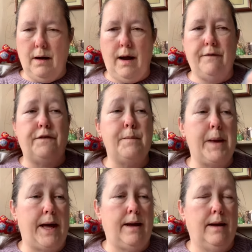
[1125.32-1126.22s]
and for
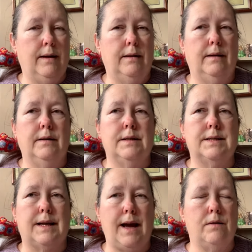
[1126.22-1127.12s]
me, to
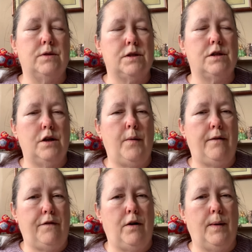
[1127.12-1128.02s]
count as a
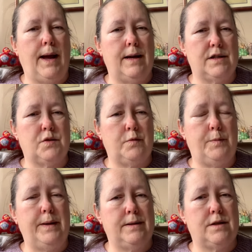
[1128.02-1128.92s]
UFO, it has to have
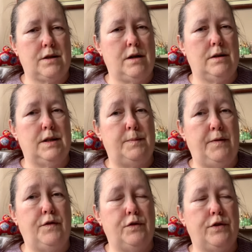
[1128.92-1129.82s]
been started
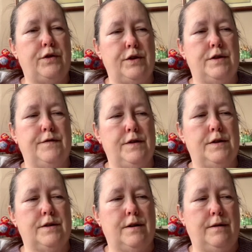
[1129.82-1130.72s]
before the
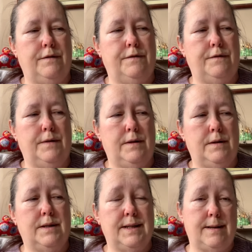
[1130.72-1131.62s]
31st of
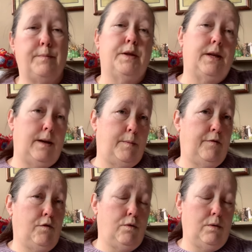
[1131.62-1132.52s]
December the year
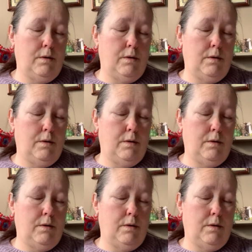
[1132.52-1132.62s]
before.